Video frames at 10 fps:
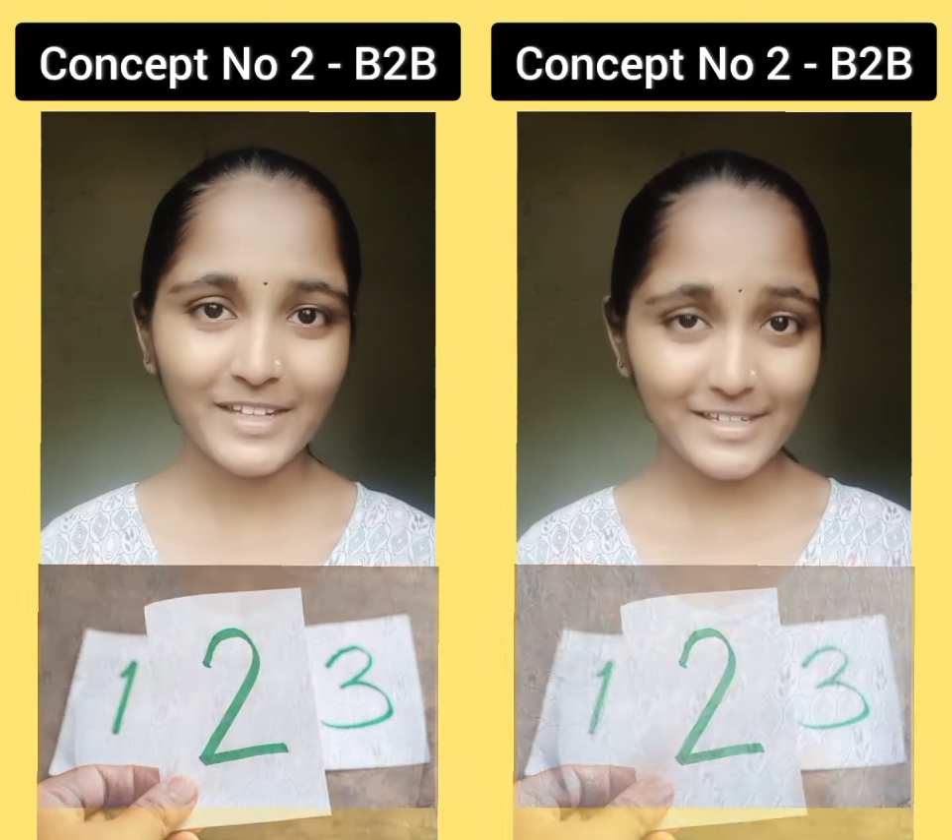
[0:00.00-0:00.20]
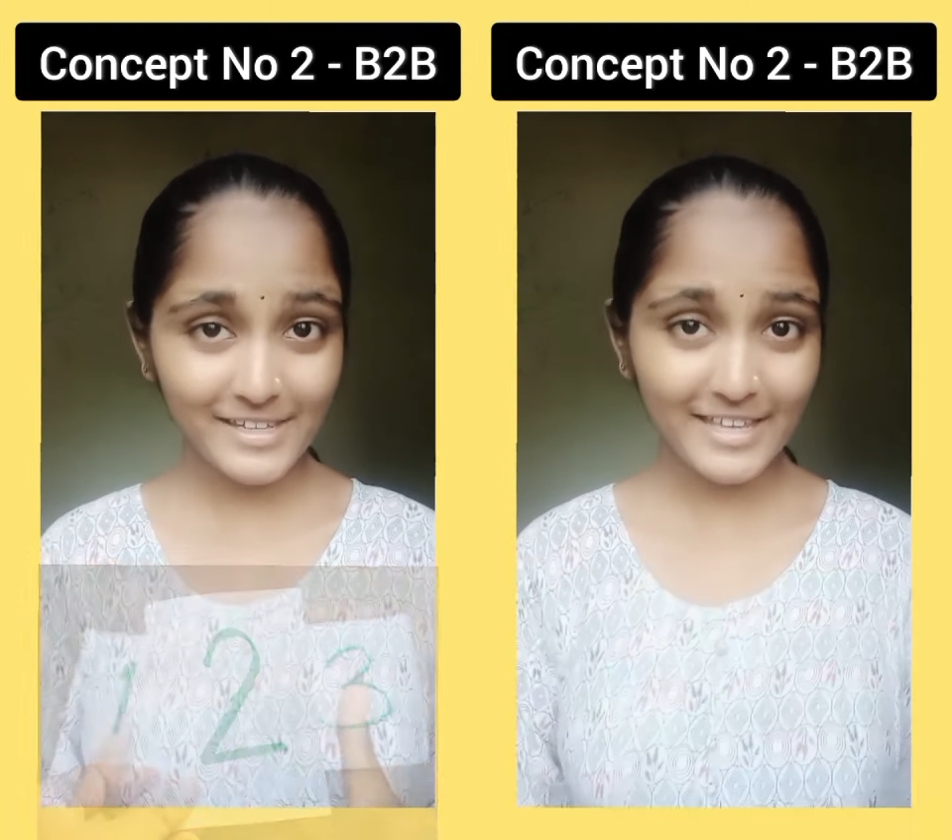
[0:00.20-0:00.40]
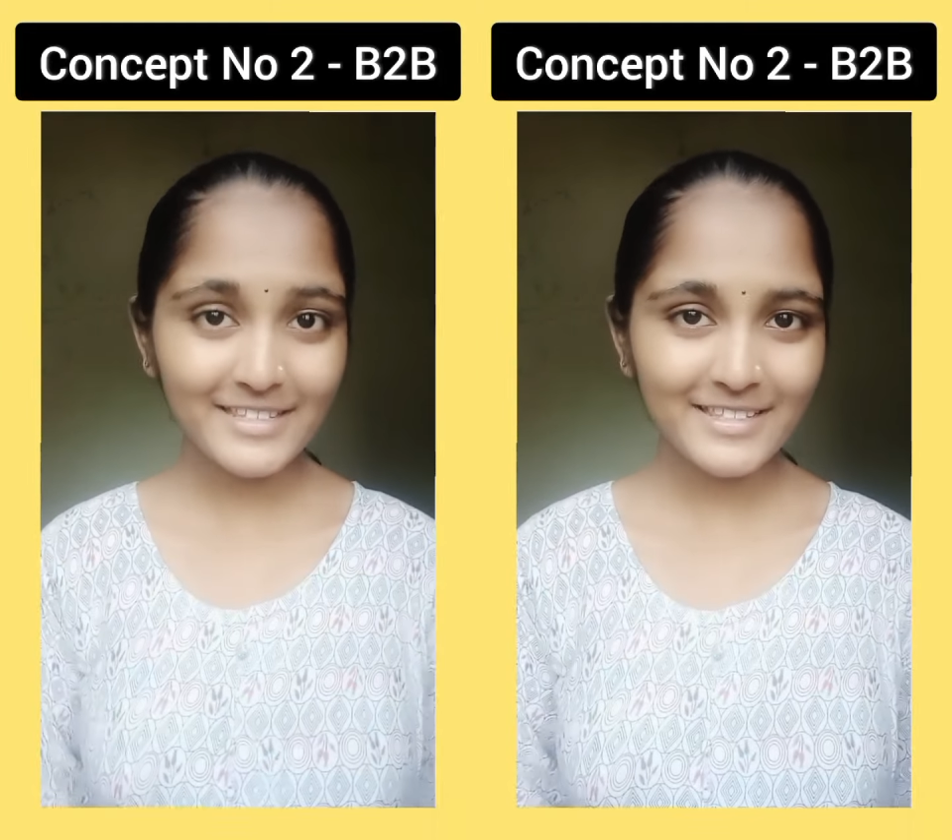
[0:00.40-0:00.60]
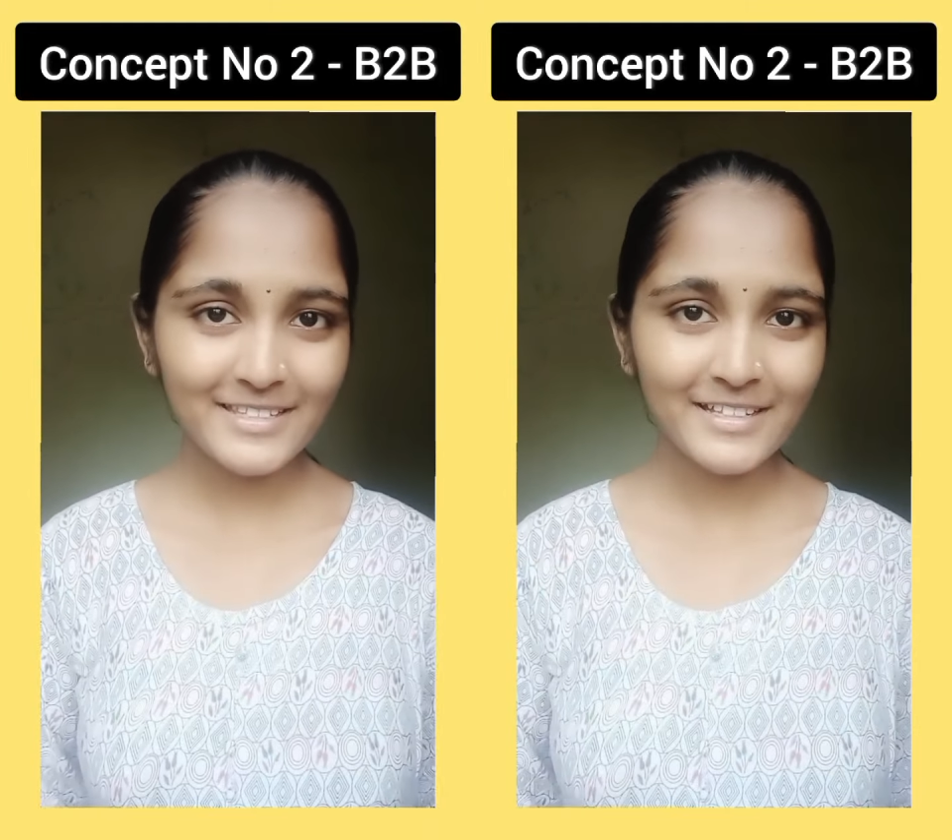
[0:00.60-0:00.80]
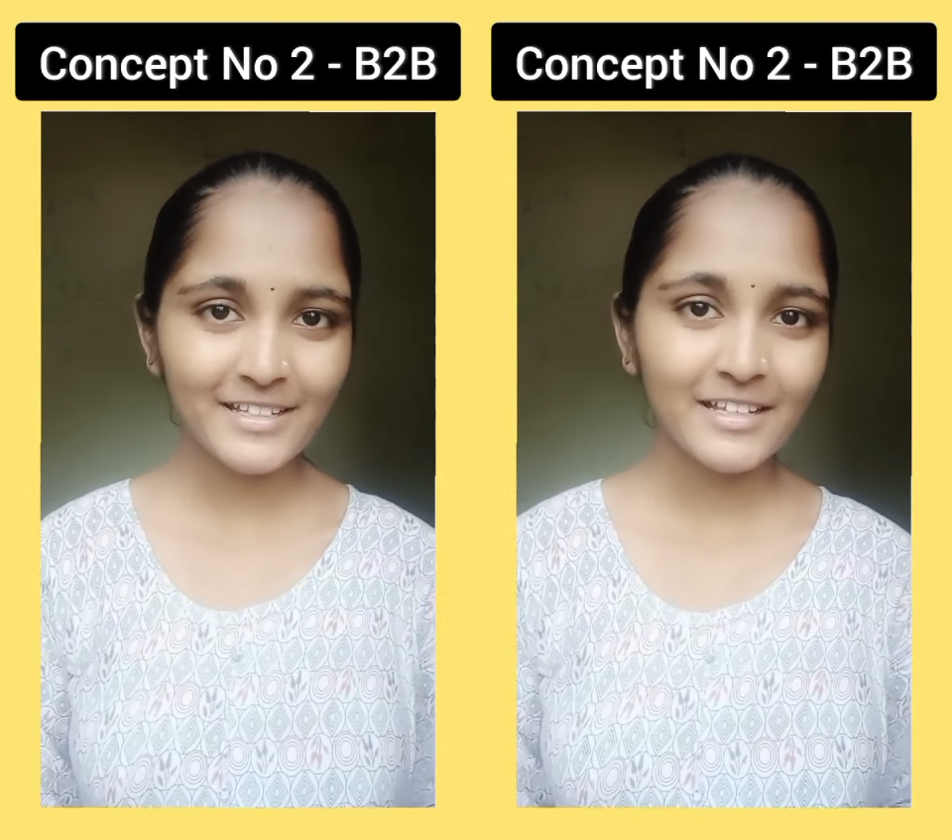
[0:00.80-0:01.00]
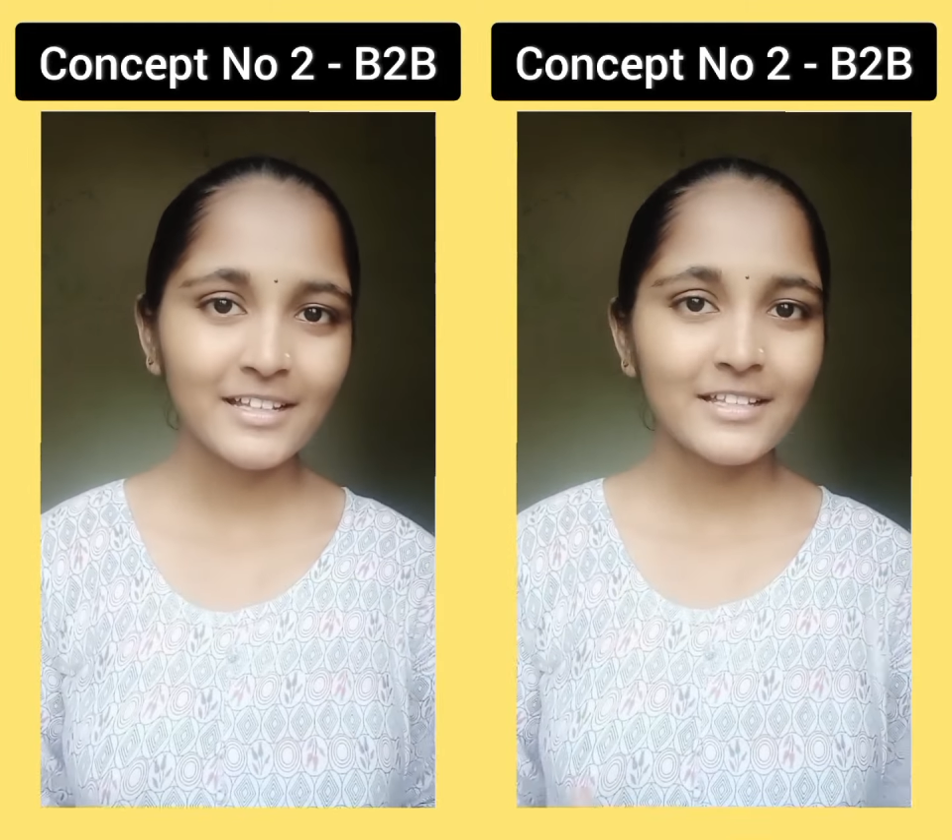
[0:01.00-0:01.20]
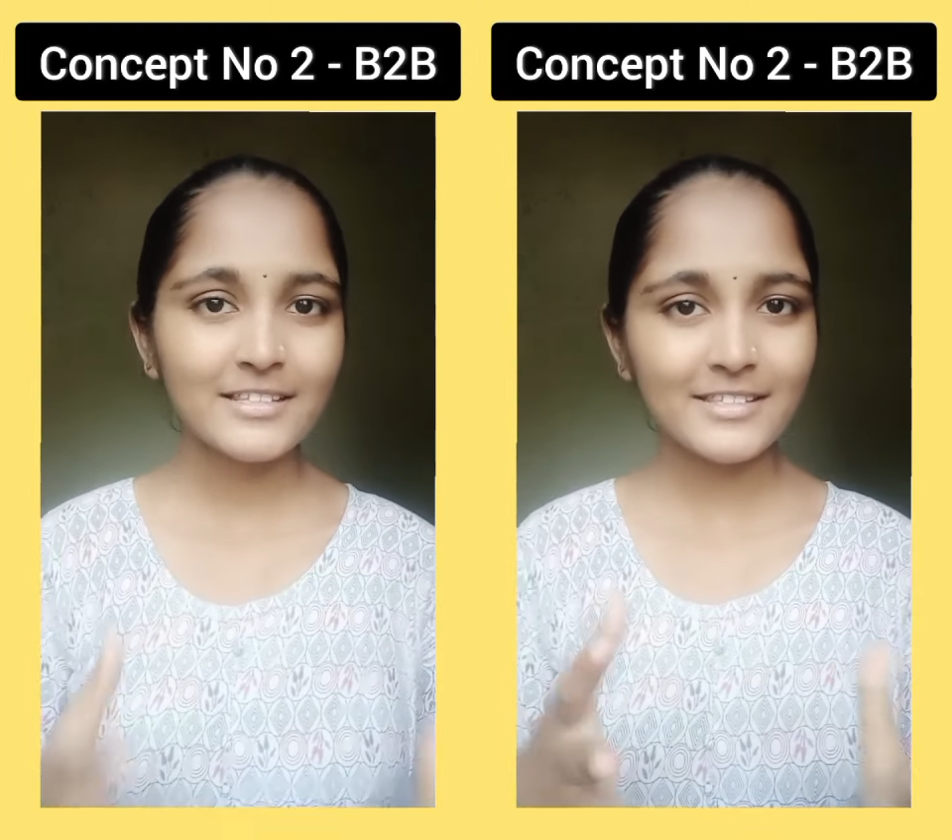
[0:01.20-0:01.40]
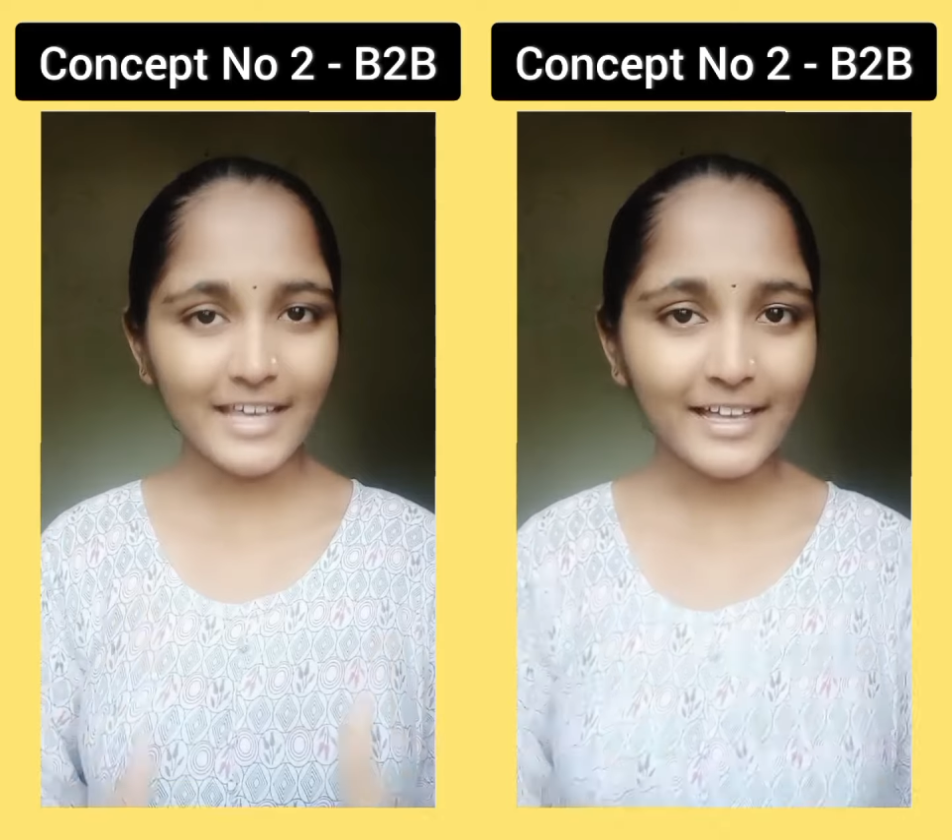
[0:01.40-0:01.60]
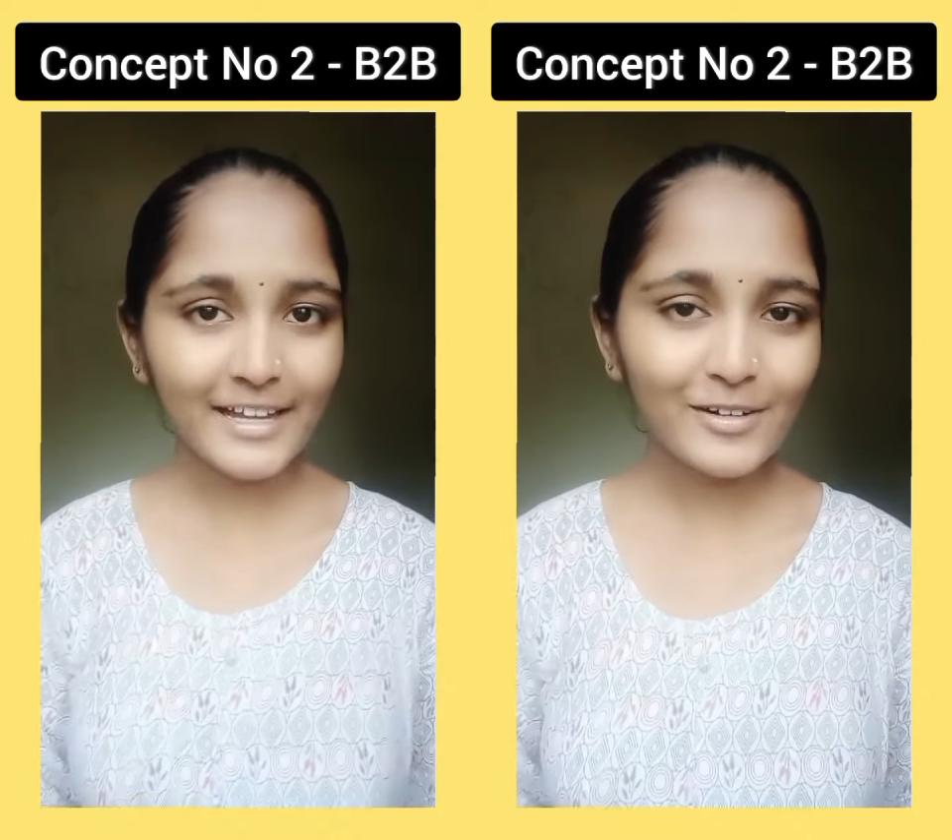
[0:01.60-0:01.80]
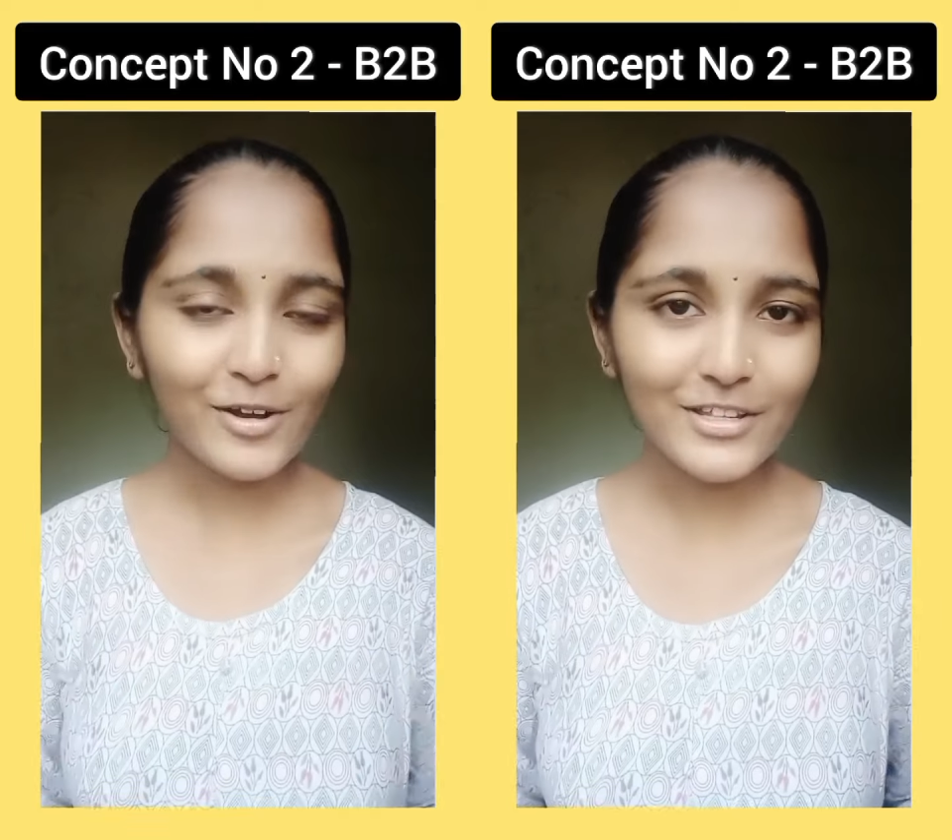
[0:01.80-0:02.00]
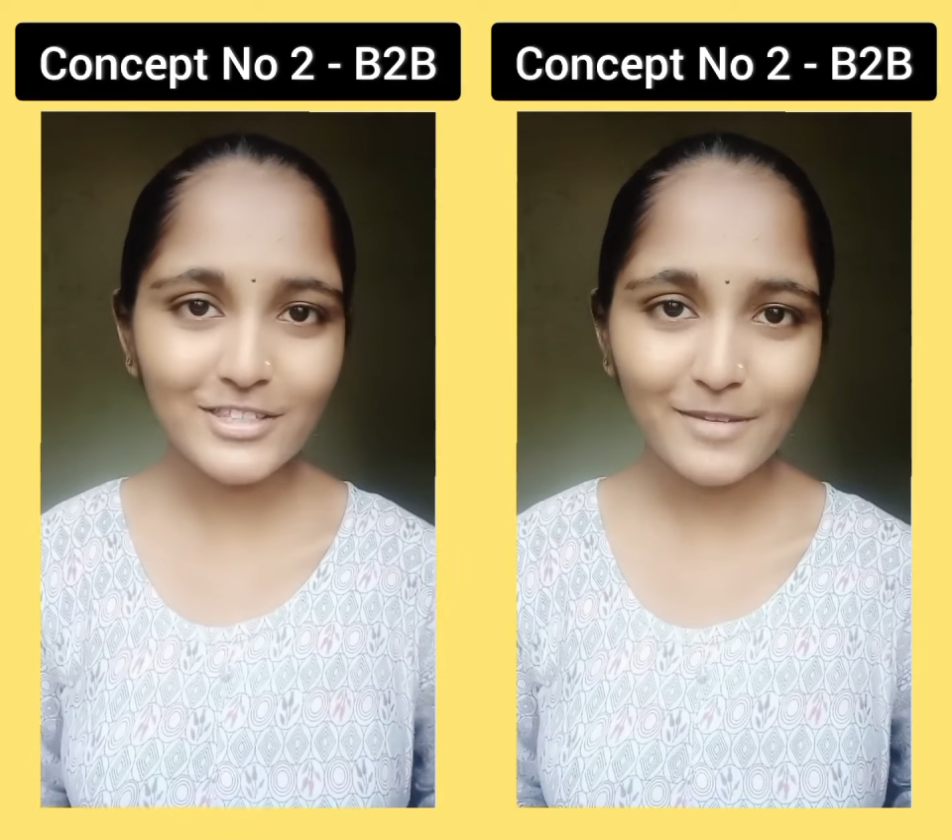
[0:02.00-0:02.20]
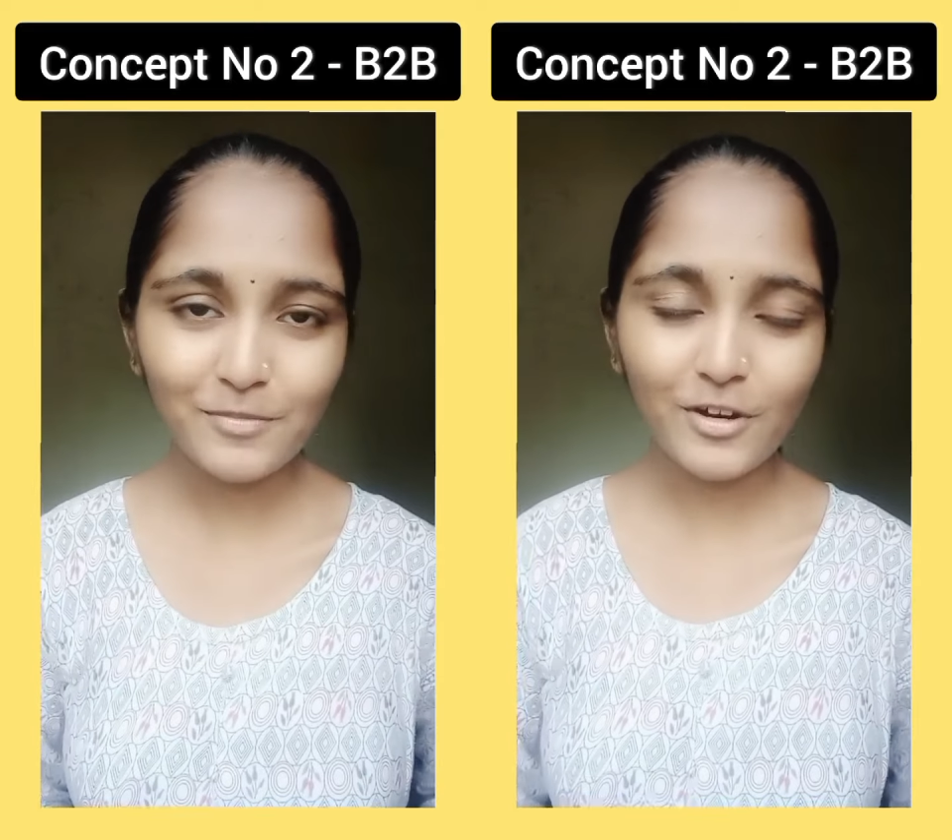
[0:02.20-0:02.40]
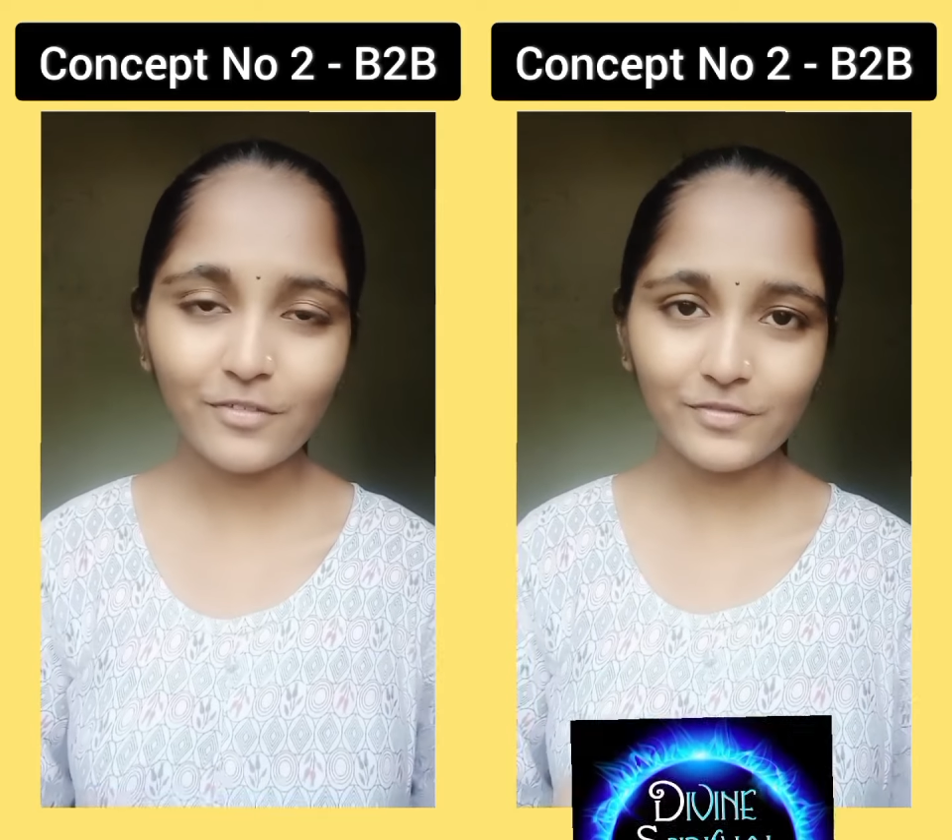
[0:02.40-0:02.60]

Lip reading: Yes, second concept of